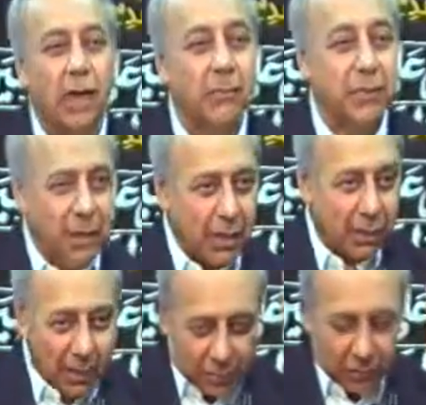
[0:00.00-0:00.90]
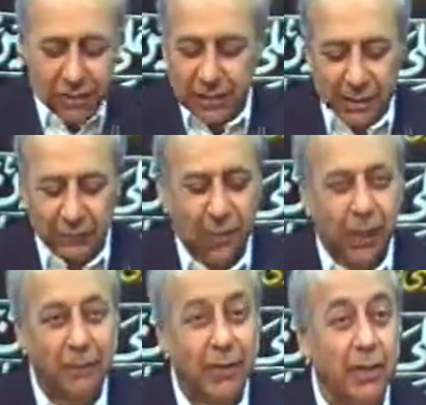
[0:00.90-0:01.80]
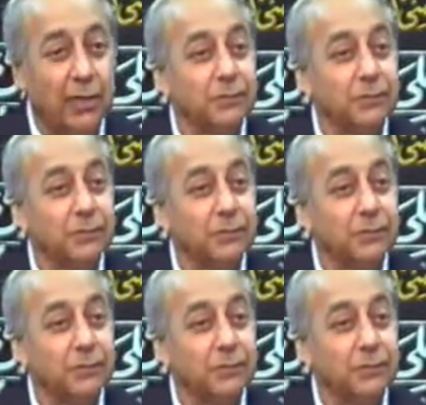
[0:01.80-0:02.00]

Abidin or Sayyidul Abidin.